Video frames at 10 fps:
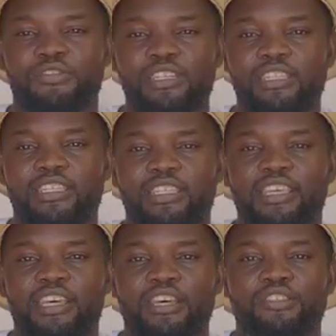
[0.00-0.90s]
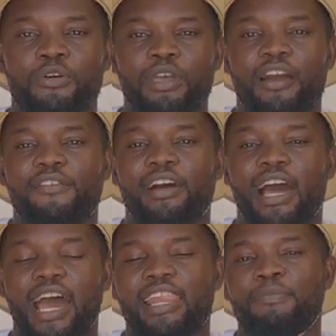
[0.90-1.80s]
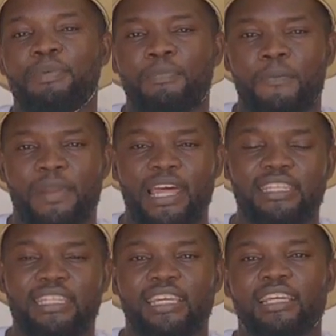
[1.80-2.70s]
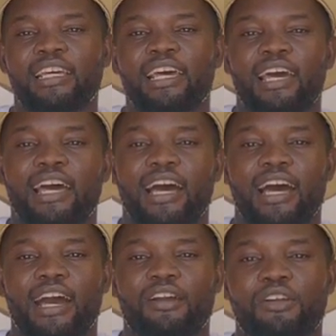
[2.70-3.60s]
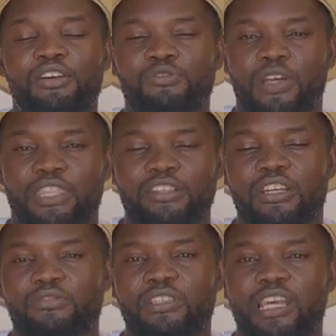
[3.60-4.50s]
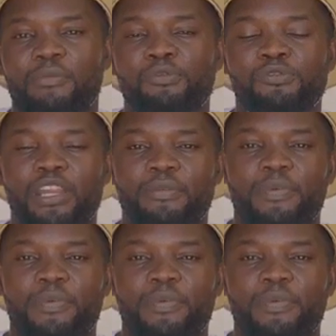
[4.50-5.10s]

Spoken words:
trees. So we have had people planting close to 1,000 trees at the 20